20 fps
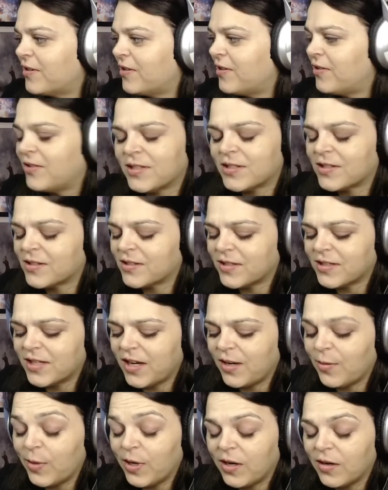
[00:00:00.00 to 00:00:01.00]
Oh, this is going to
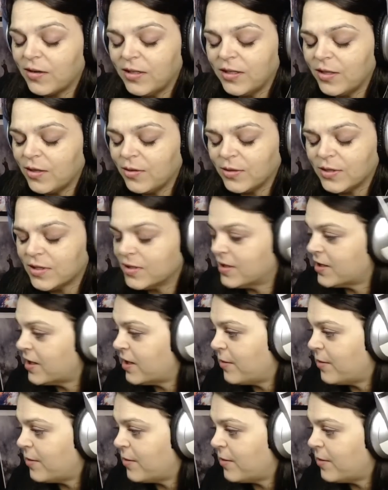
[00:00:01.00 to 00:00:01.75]
scare me. I already know it's going to scare